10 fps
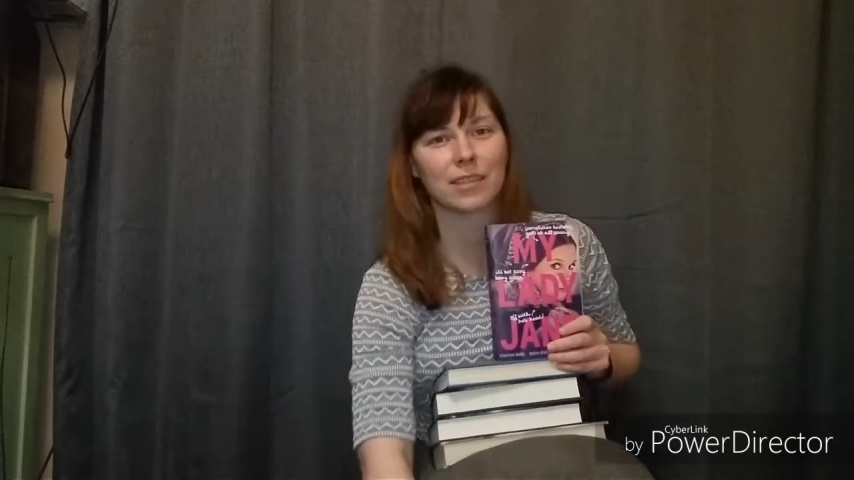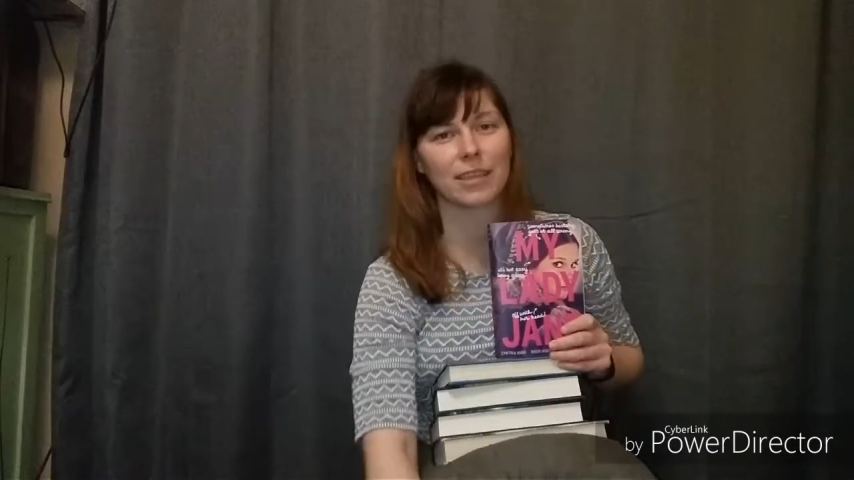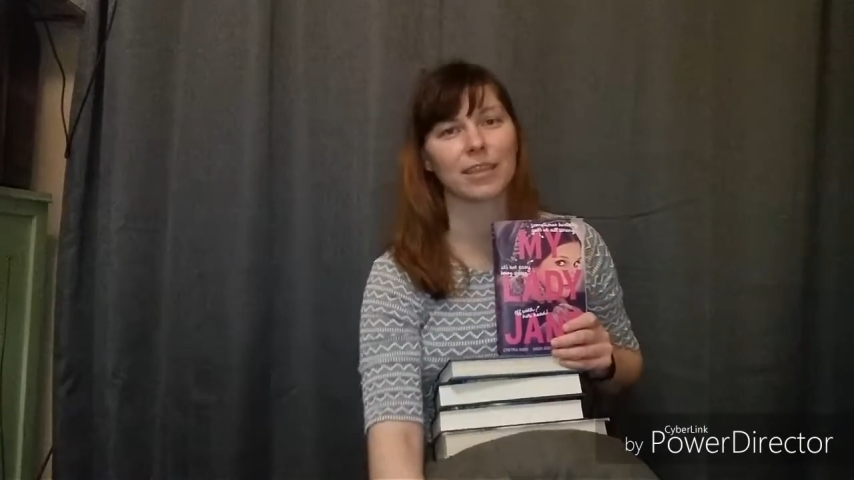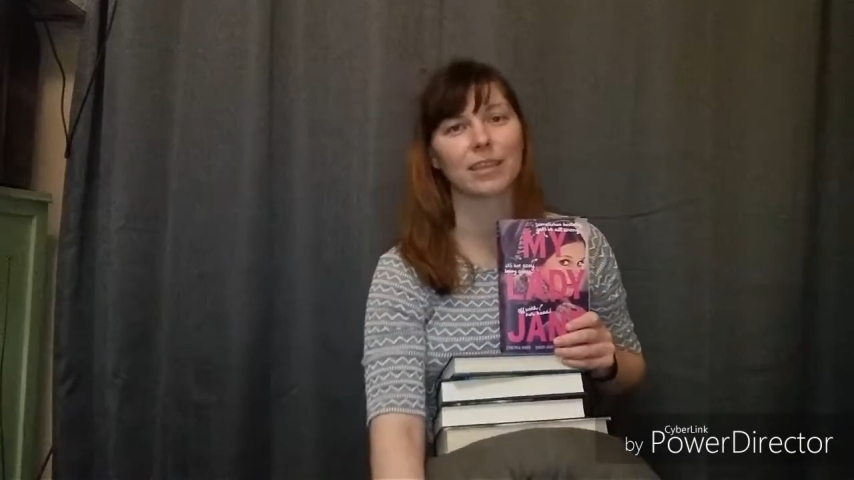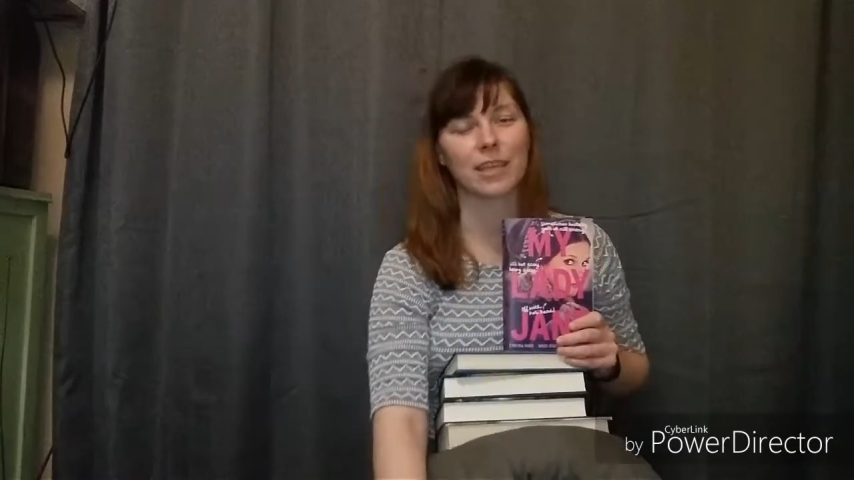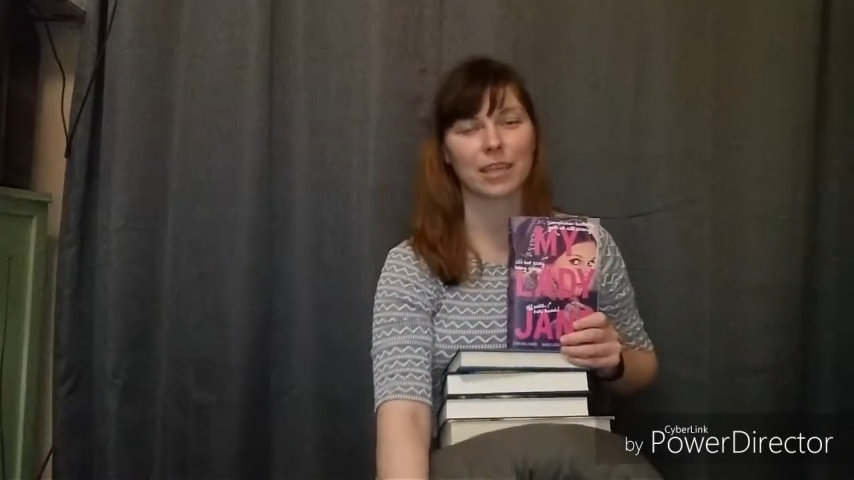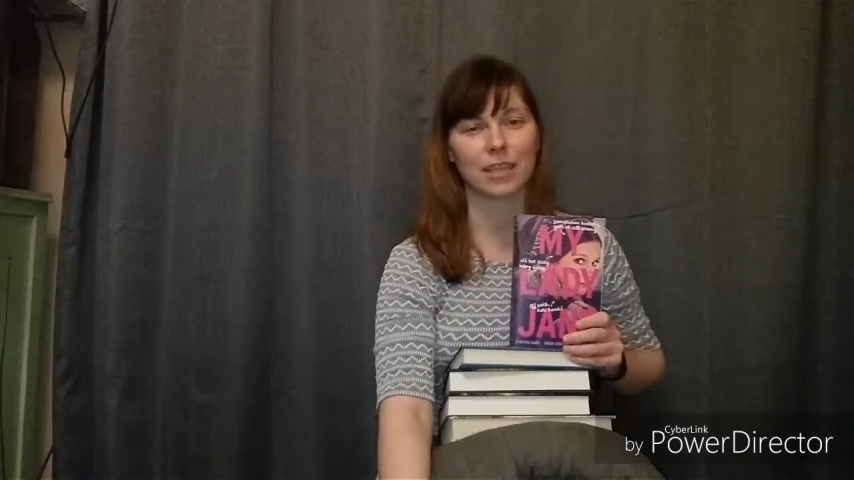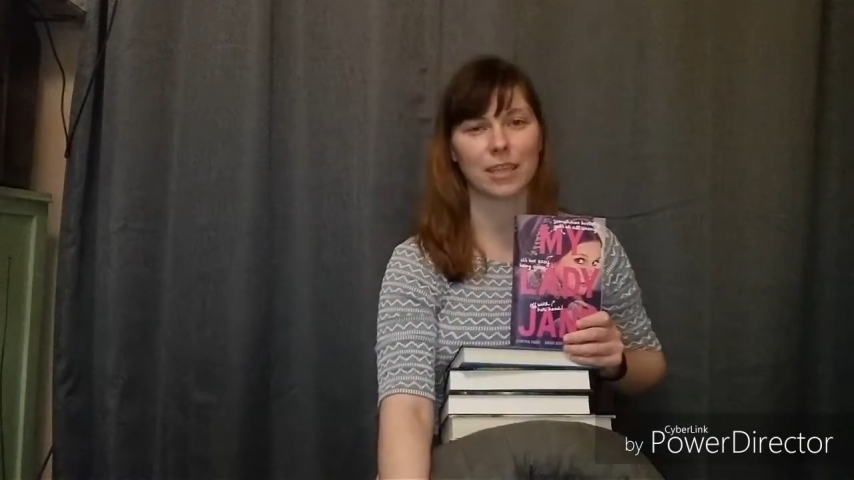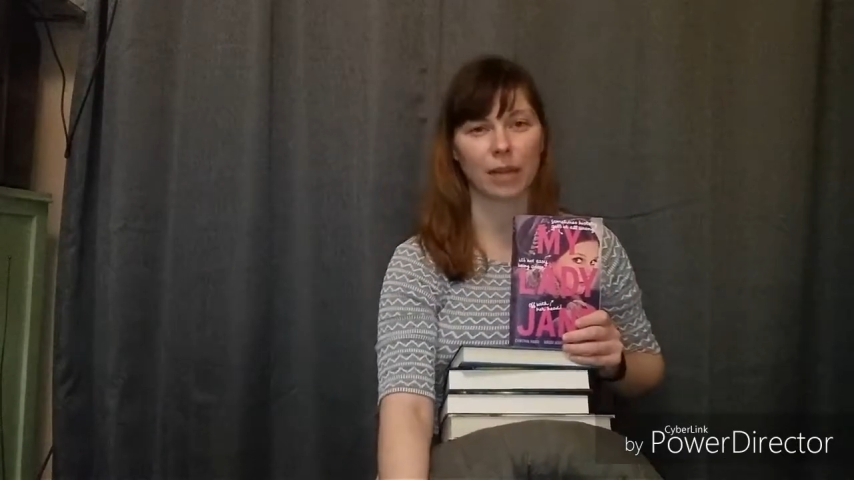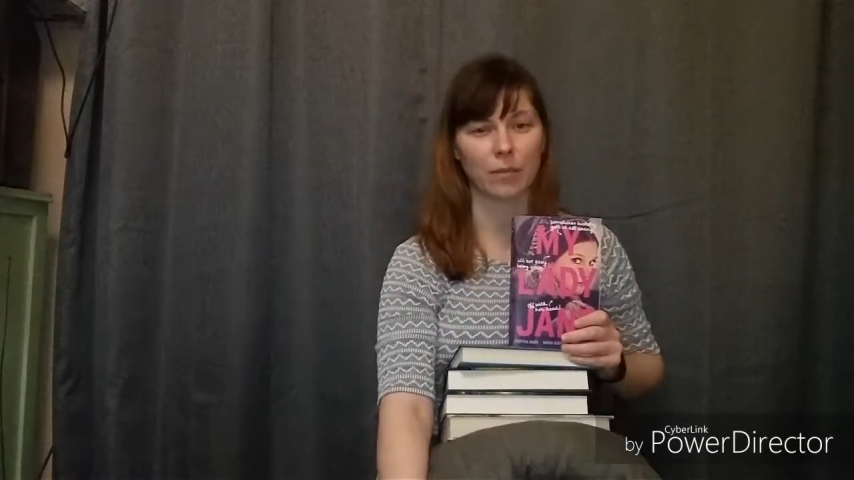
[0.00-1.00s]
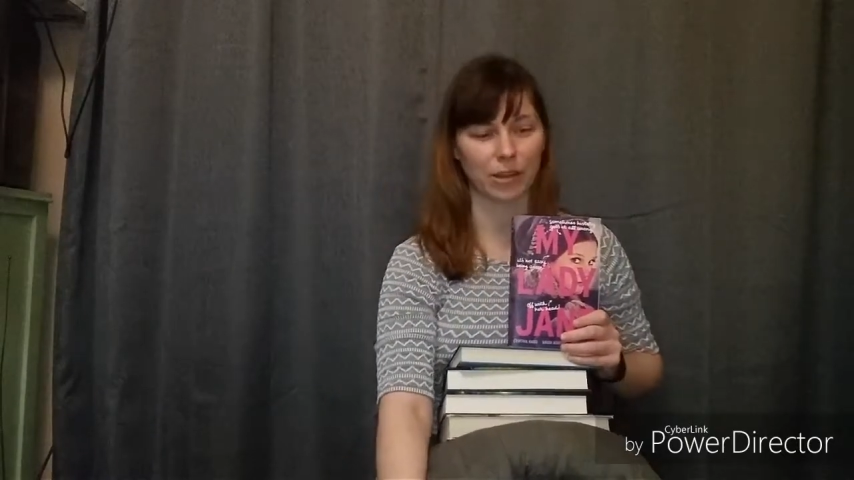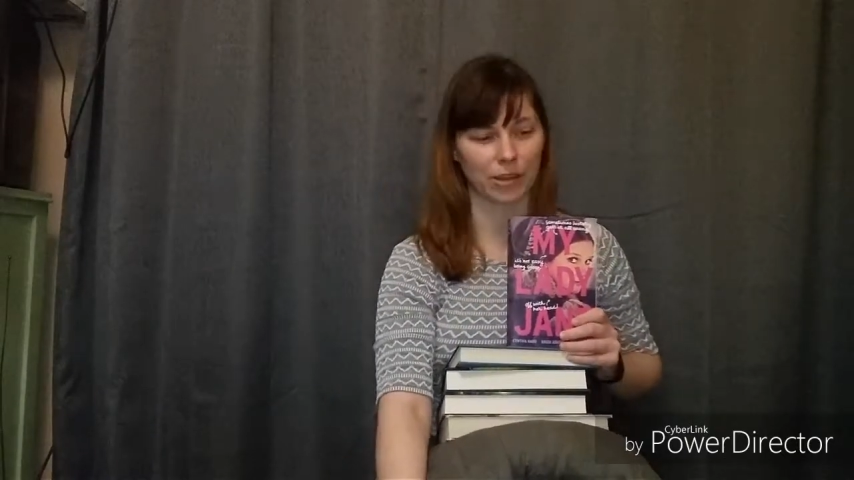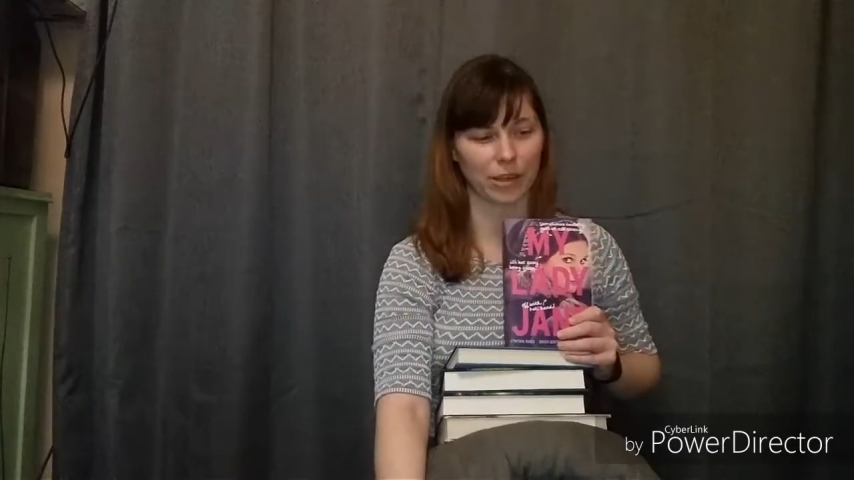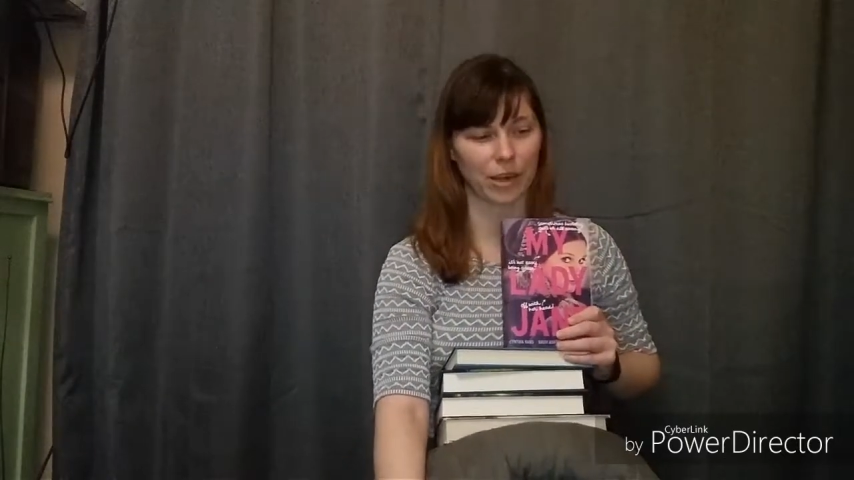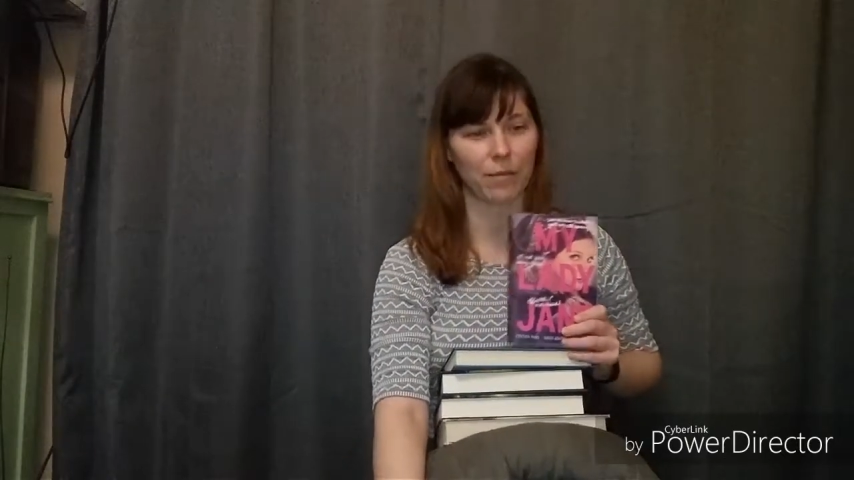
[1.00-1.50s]
and take the time to
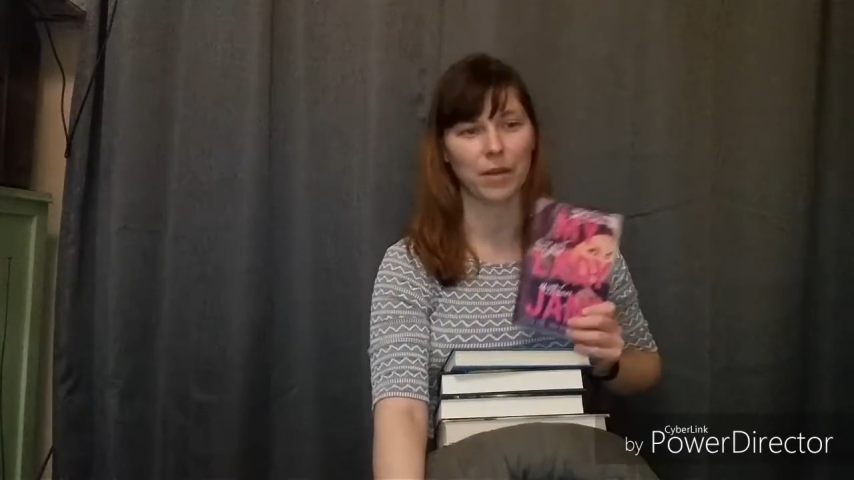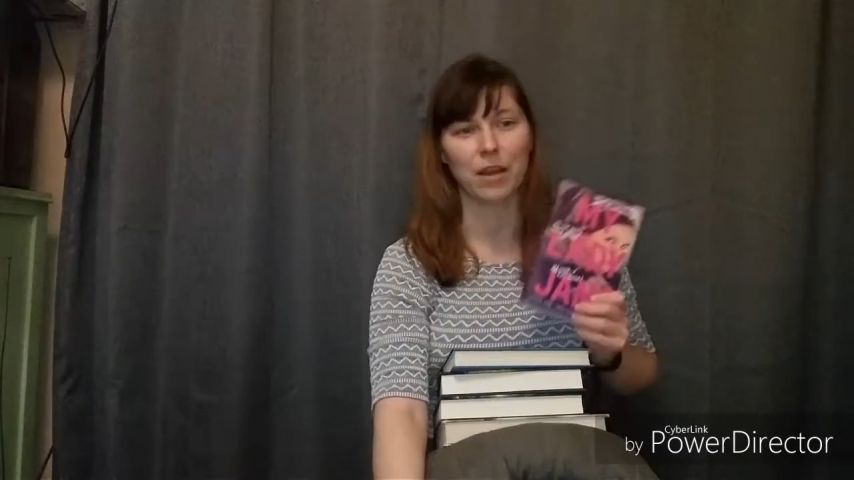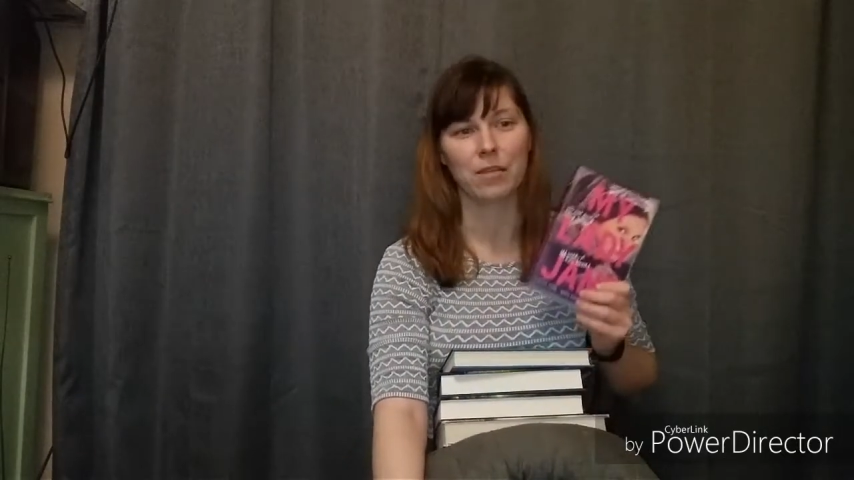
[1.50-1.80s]
look it up.